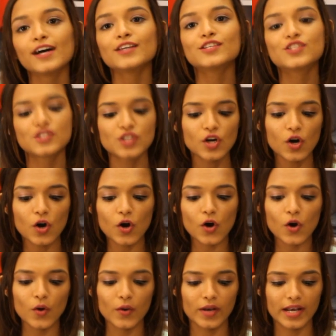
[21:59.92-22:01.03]

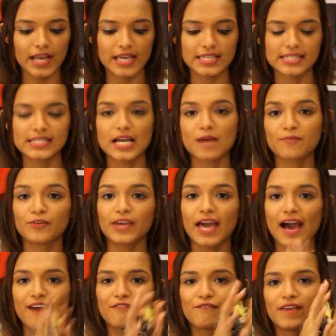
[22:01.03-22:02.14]
So next up we
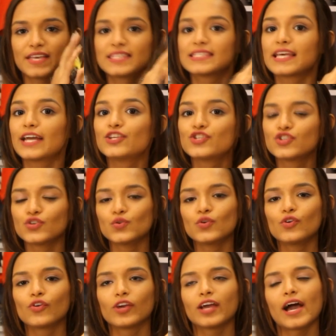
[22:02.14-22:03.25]
have Westside
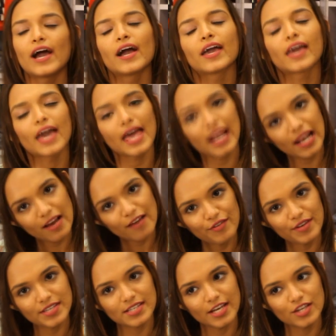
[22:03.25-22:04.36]
jewelry. I again
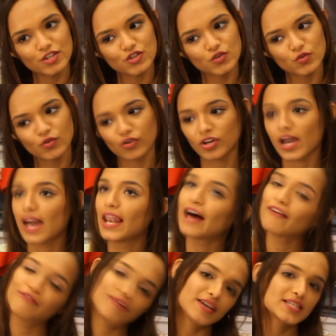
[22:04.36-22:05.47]
Westside jewelry. I
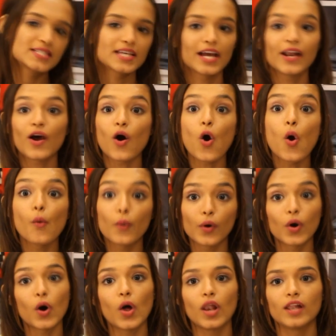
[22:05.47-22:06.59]
love Westside
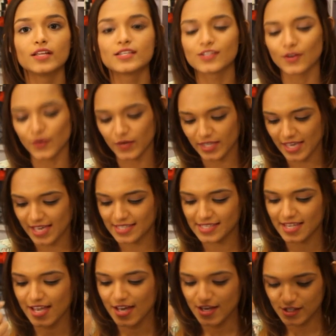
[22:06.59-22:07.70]
overall. So
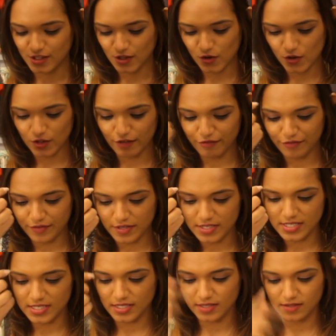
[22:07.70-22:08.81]
yes. So the
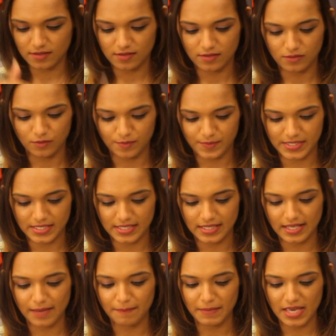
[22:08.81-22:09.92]
first, oops,
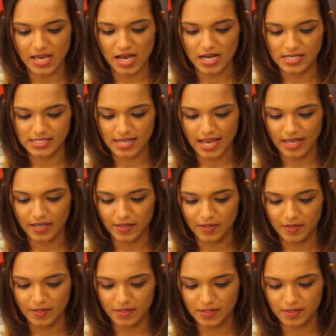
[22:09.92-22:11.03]
let me
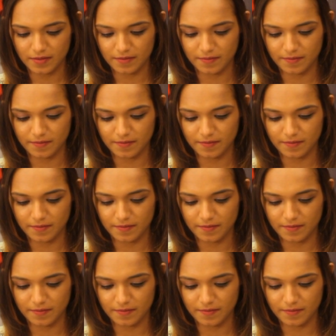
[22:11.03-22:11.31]
untangle it.